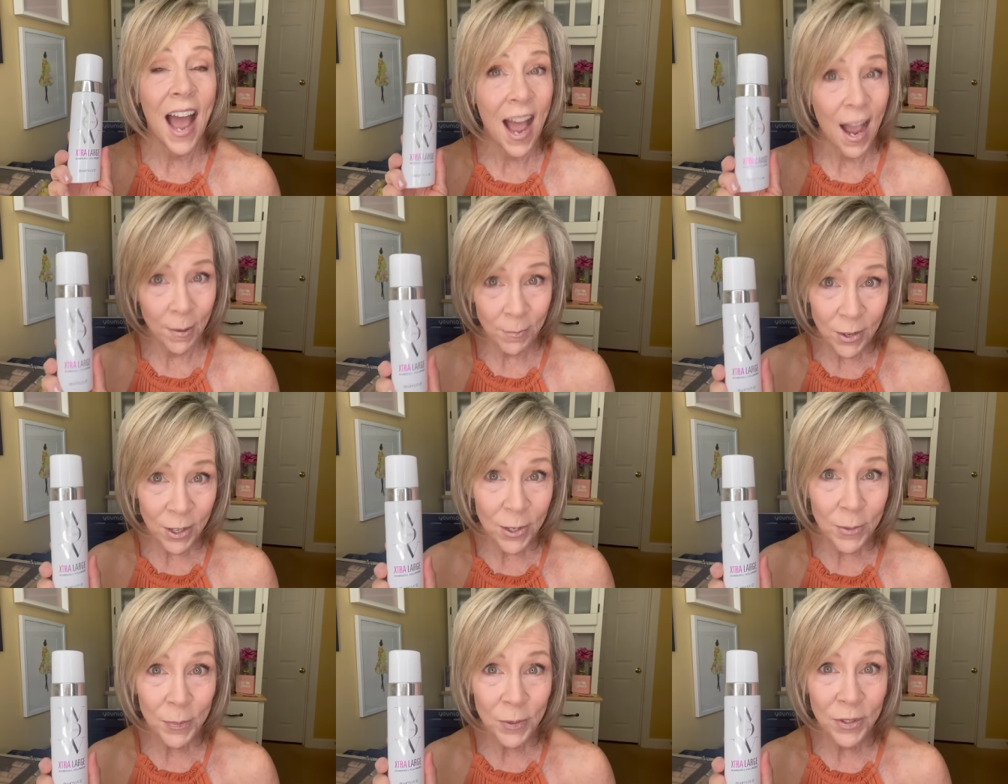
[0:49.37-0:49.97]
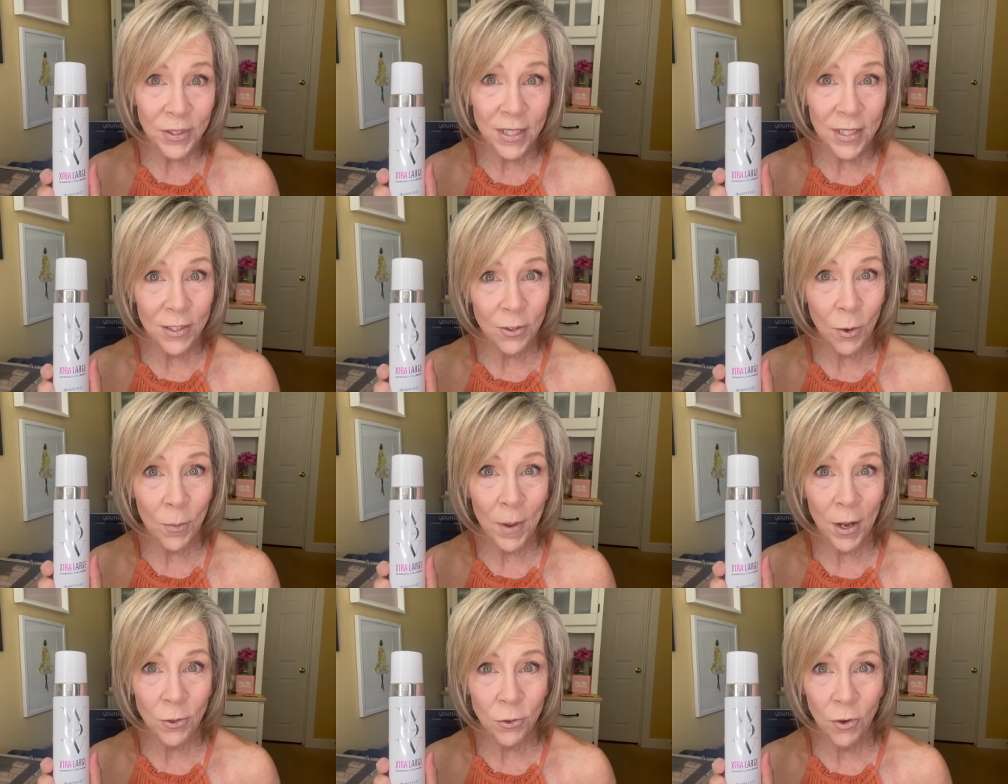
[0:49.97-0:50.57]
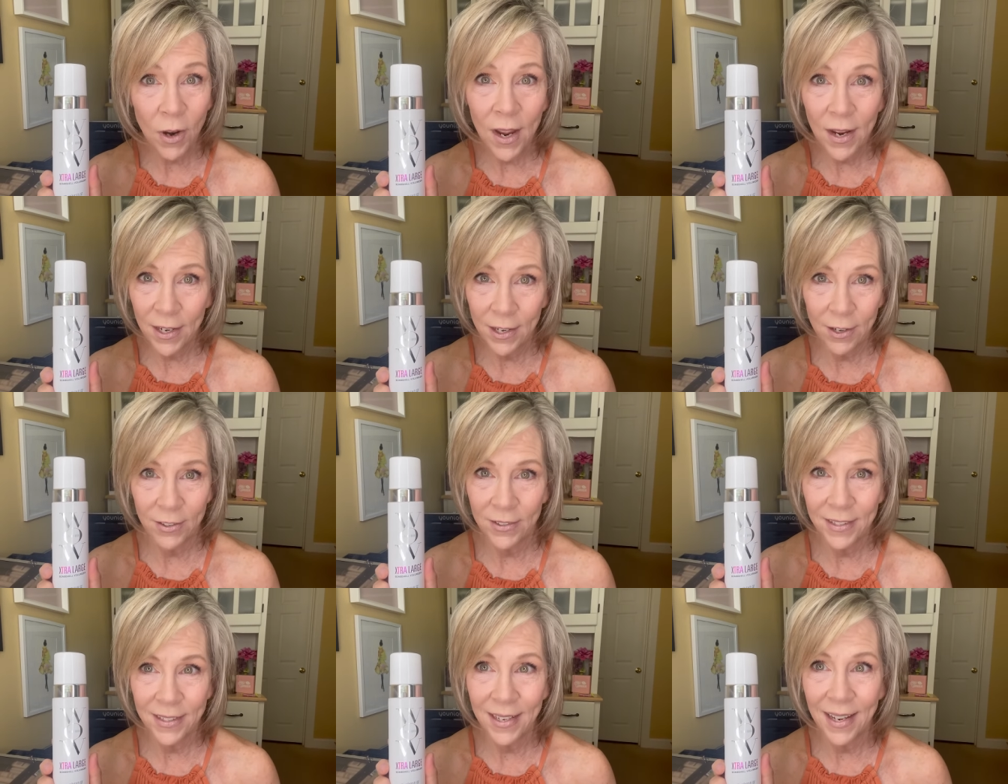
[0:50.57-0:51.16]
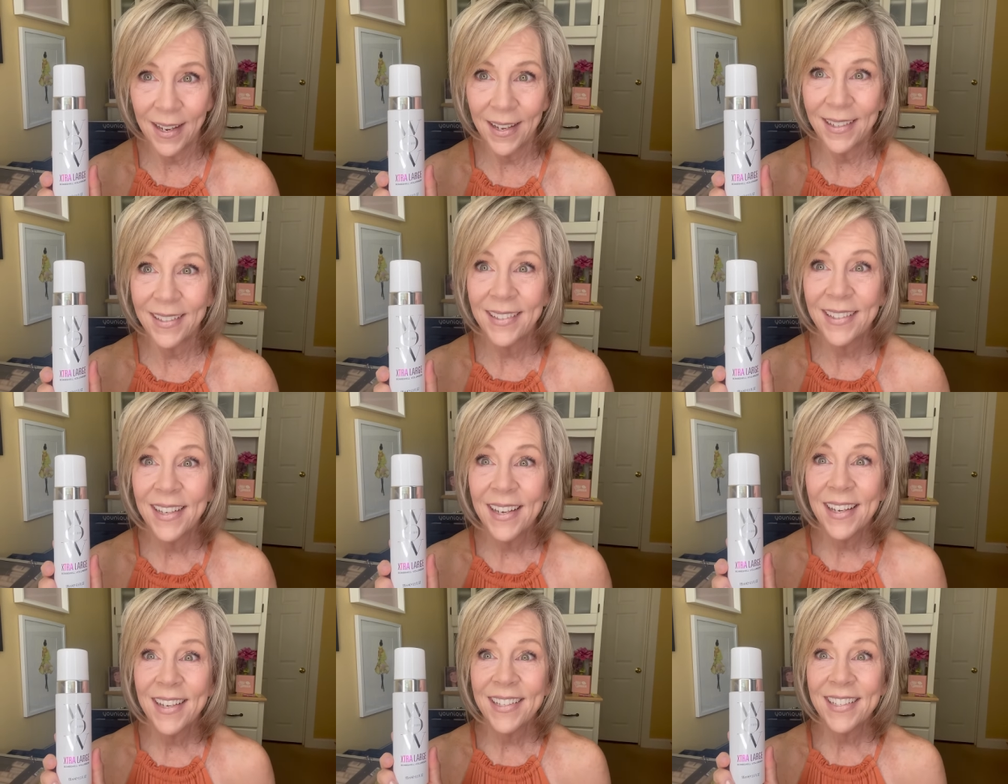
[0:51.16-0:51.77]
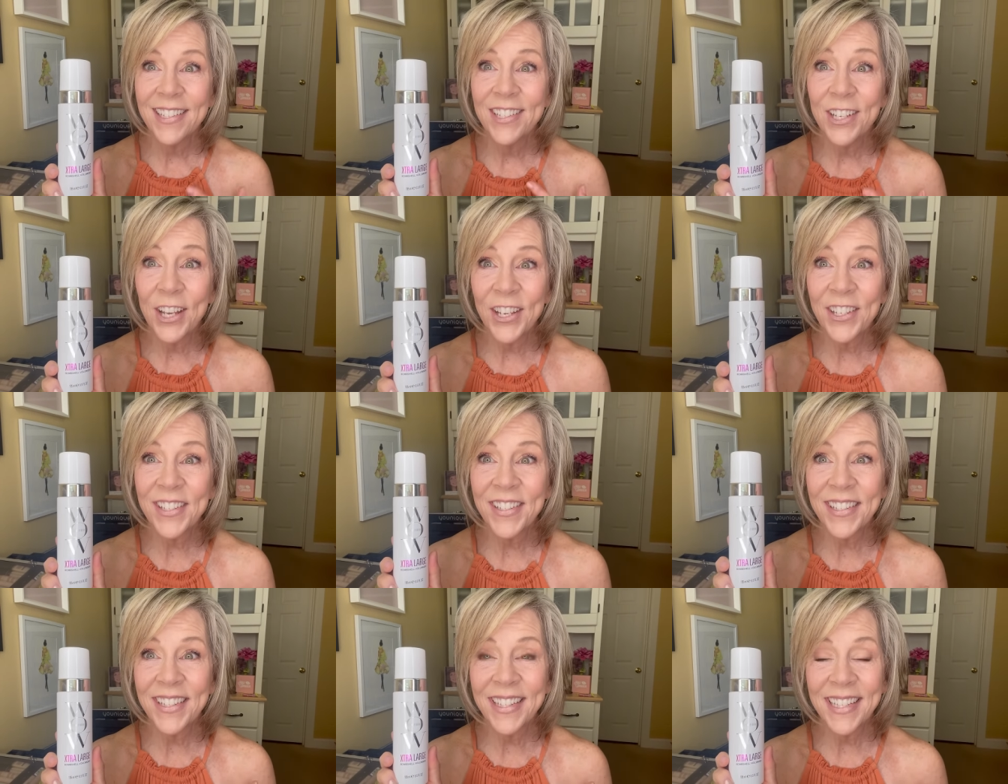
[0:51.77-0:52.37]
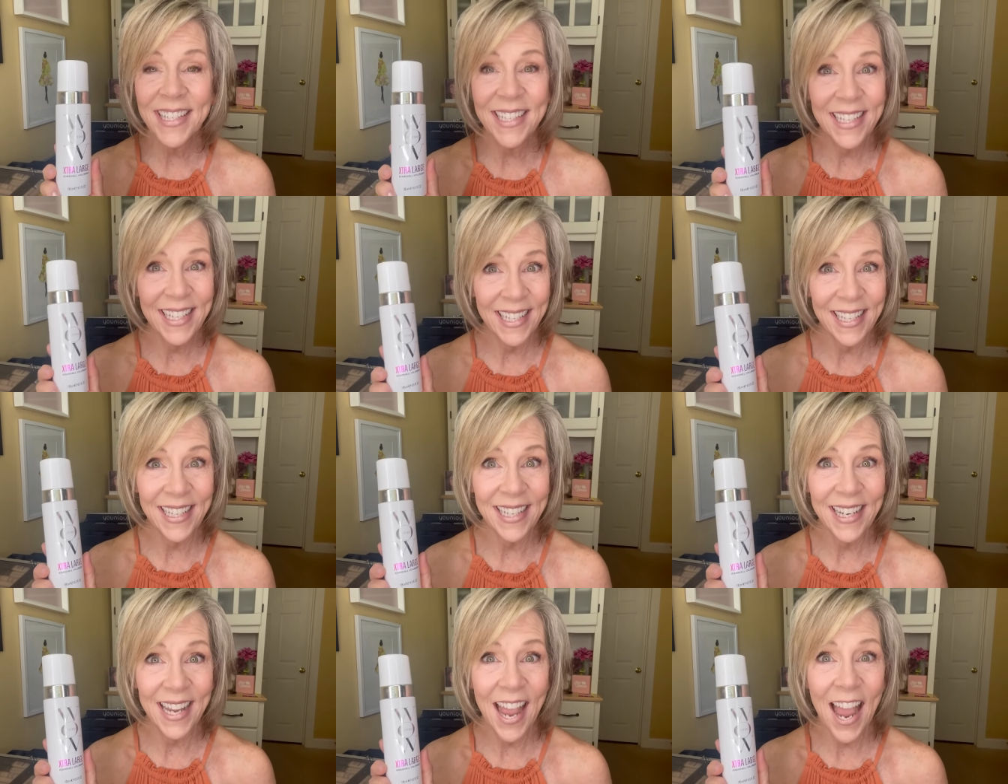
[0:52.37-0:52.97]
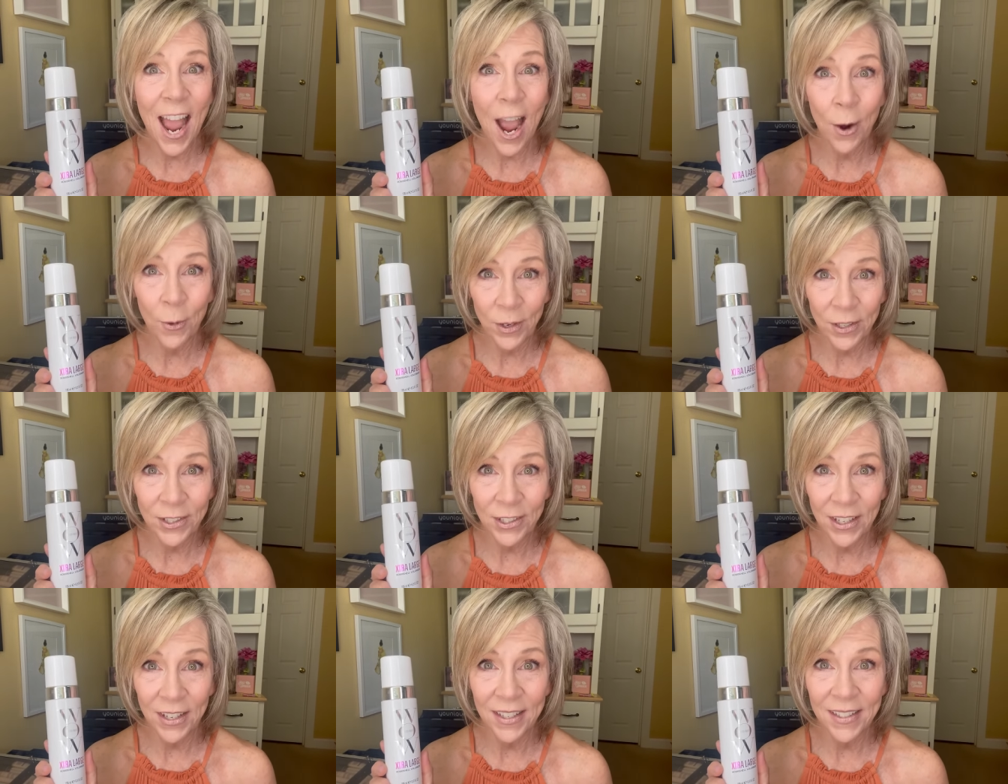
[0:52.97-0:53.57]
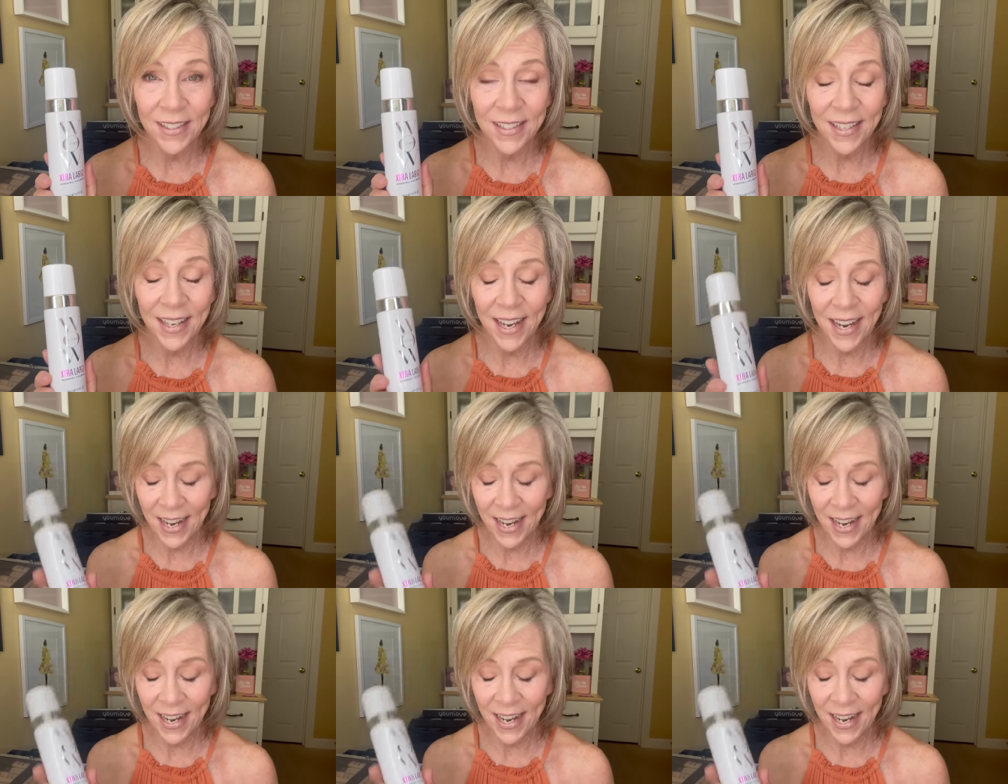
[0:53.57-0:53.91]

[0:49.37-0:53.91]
I'm going to put this on my dry hair today just to see how it does.